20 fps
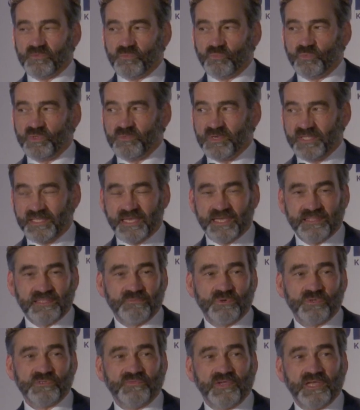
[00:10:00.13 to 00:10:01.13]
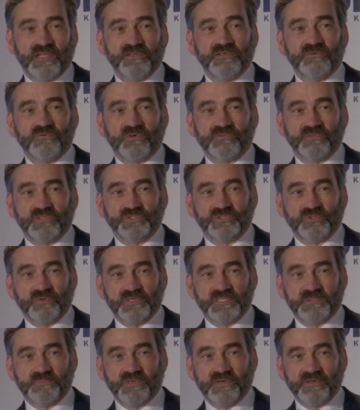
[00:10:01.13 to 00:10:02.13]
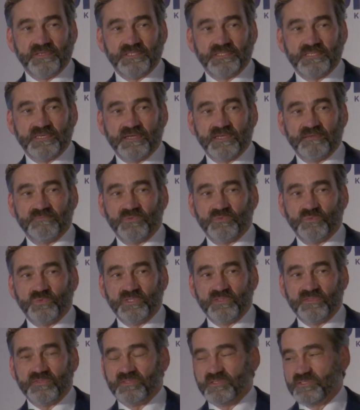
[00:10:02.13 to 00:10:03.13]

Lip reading: we want to add the most value over the shortest period of time. With